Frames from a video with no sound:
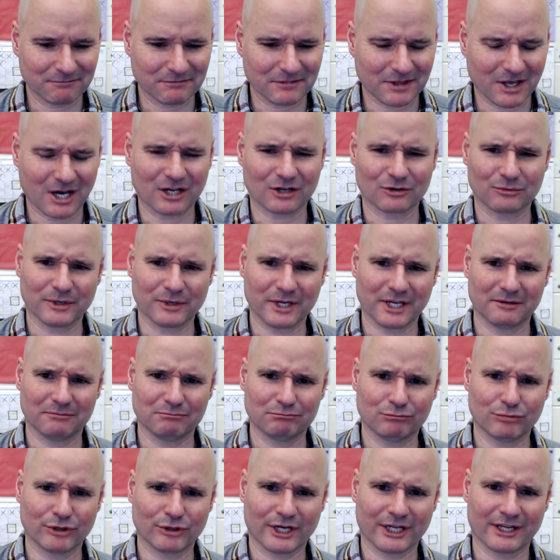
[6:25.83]
how do we
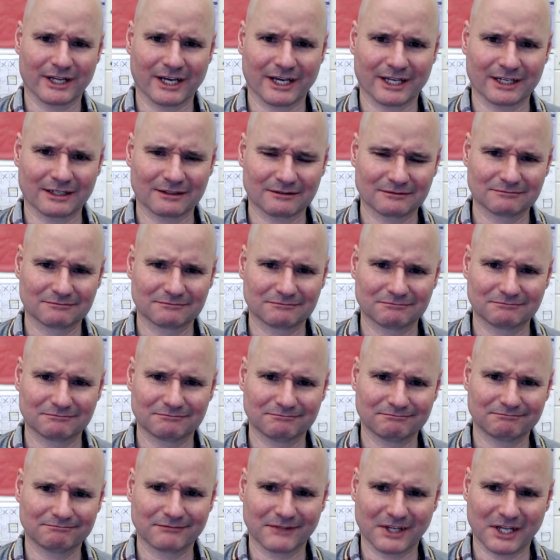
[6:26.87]
bring that
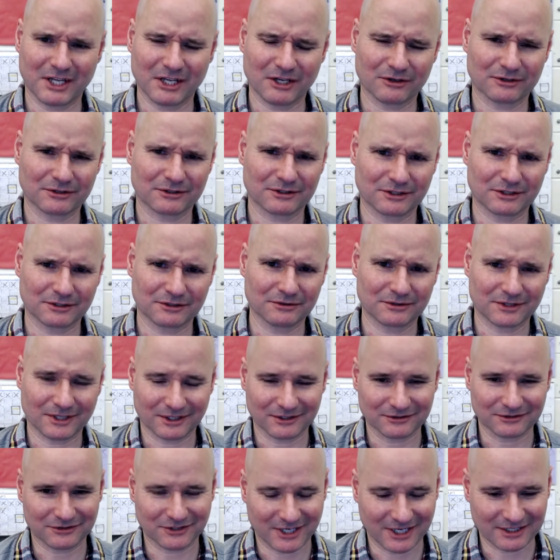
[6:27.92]
here to
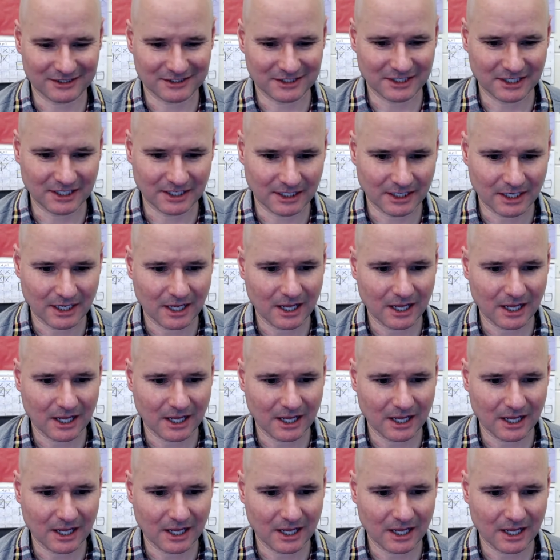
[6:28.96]
2018?